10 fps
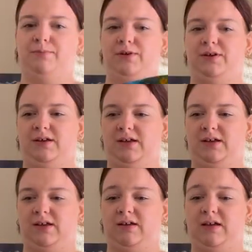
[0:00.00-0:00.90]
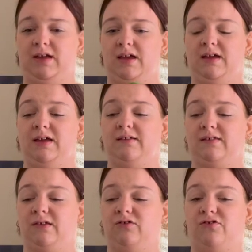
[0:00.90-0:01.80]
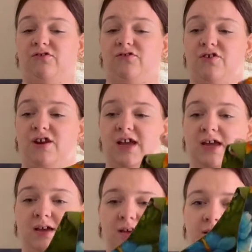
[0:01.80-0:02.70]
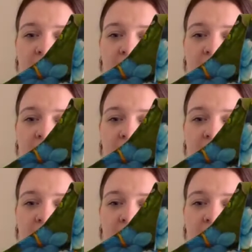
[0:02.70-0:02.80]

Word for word: but it is stunning.